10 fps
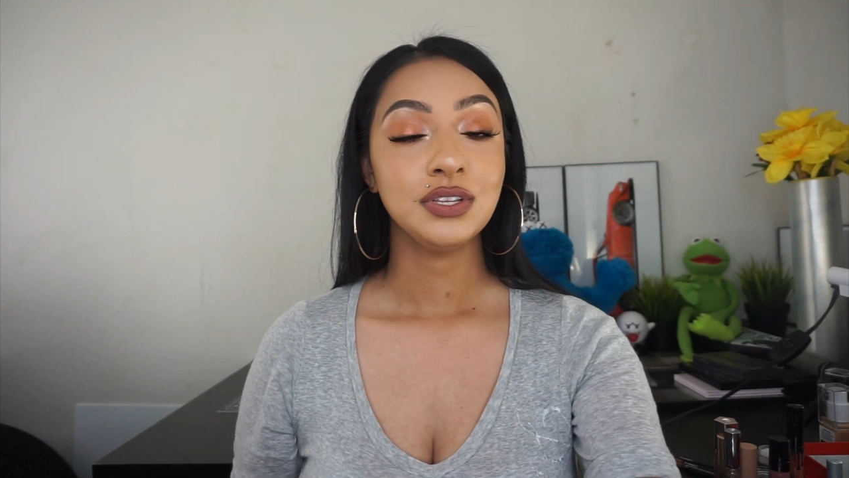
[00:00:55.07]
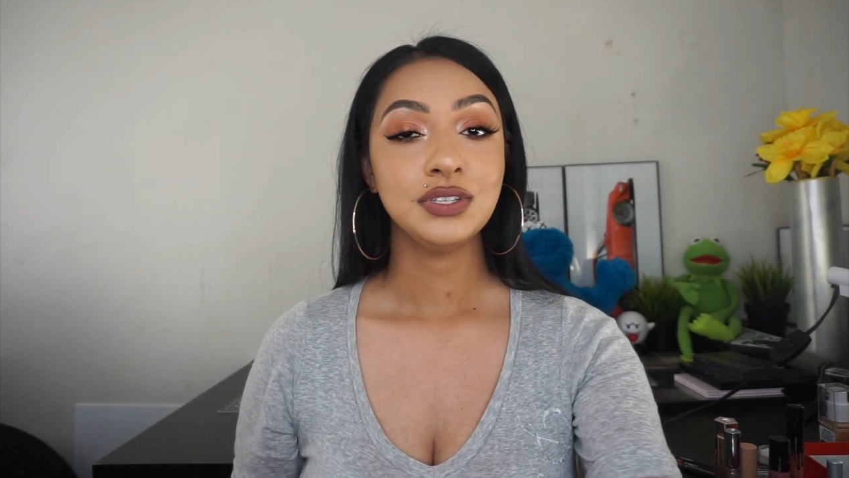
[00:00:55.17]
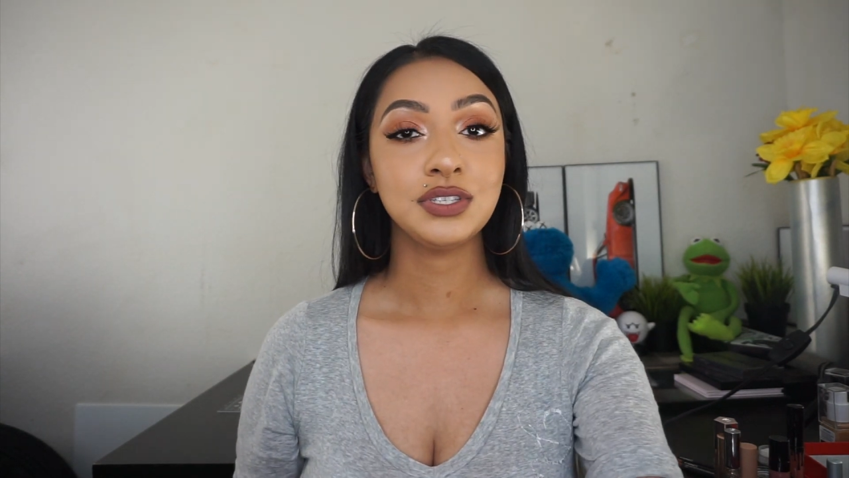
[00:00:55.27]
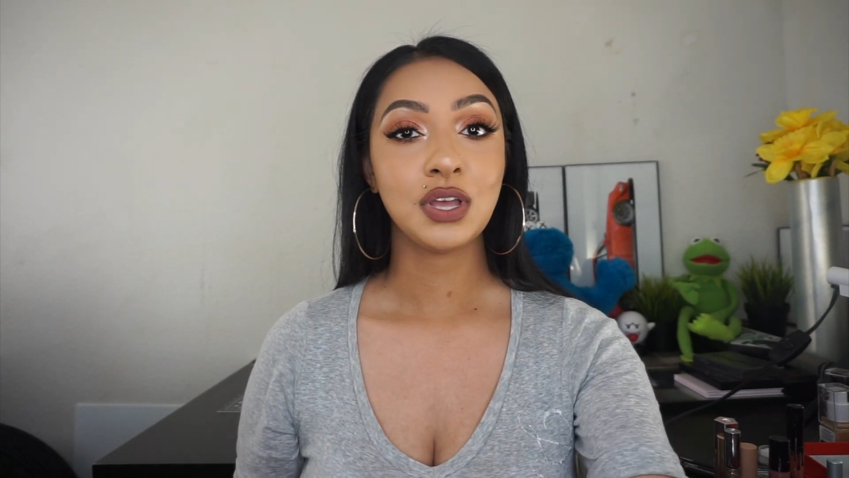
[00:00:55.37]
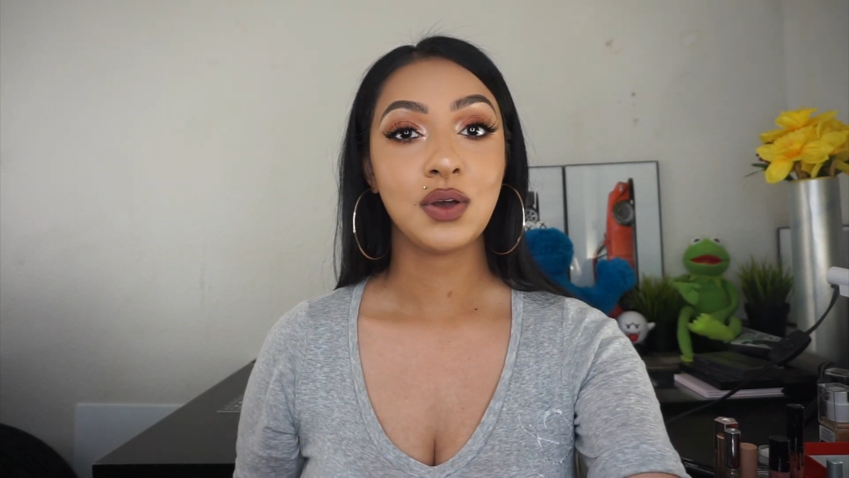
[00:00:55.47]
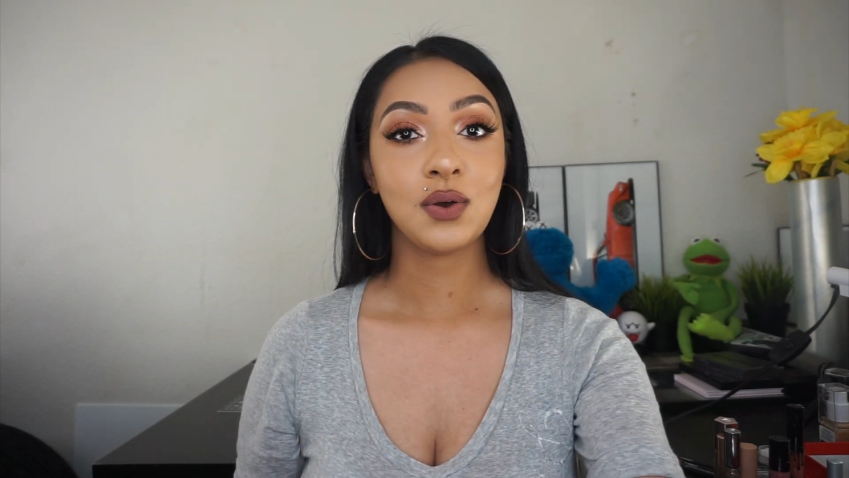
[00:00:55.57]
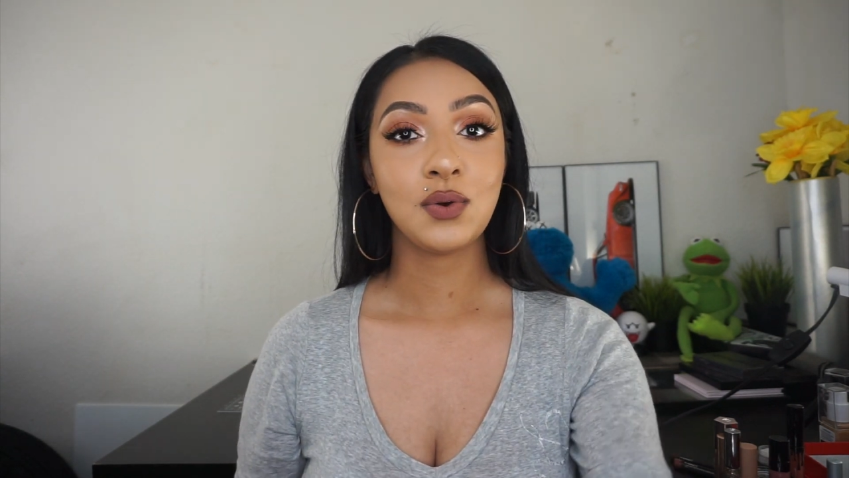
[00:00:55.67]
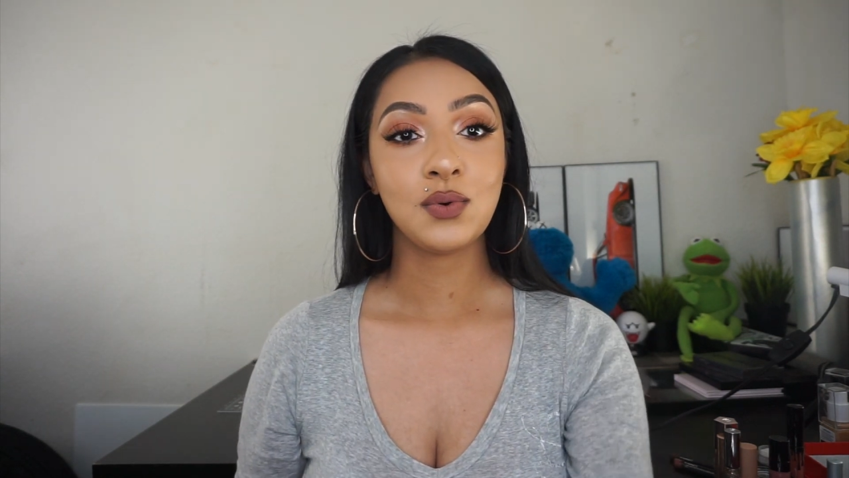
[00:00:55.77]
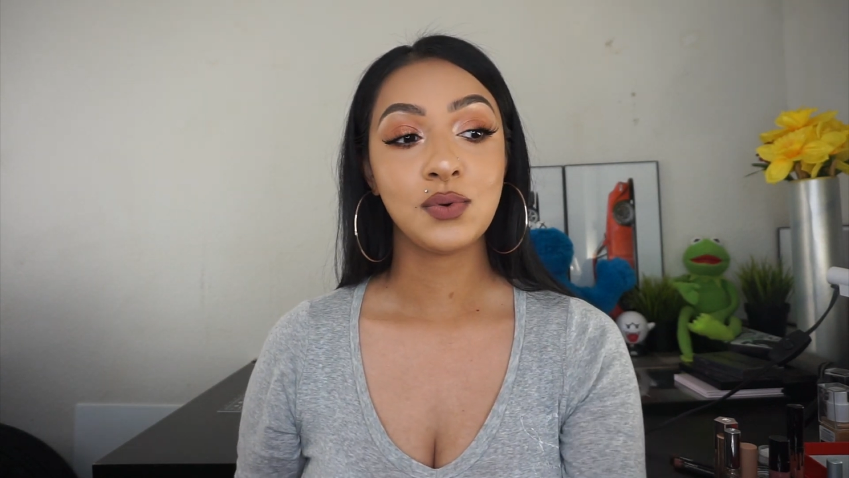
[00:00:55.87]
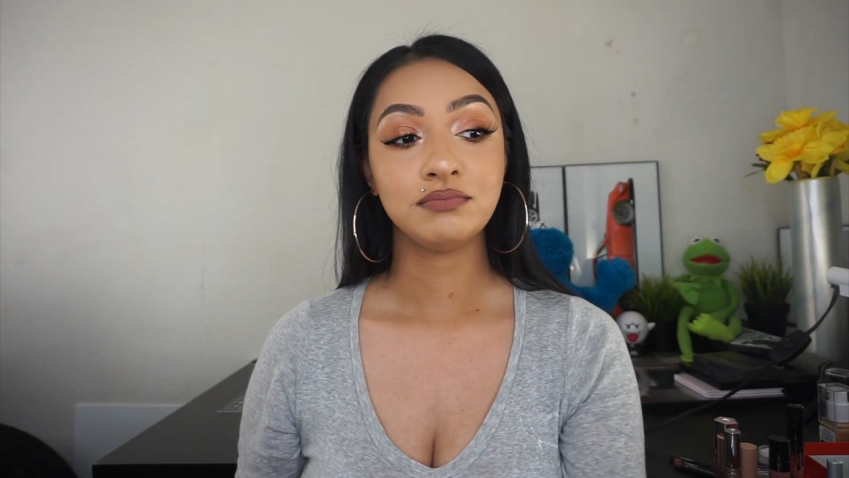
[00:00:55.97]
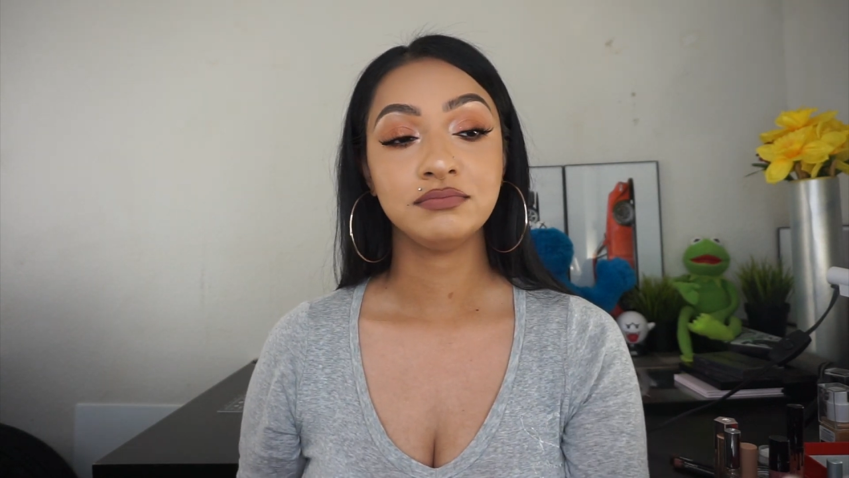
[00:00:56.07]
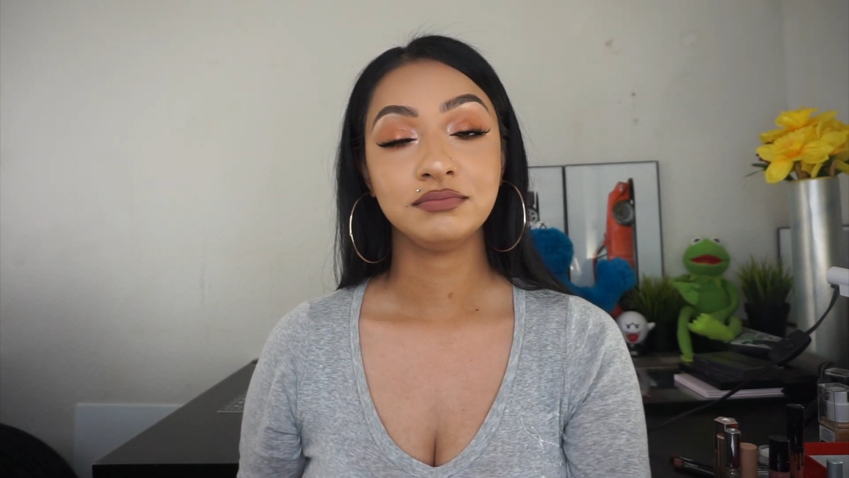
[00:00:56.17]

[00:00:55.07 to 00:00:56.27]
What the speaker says: so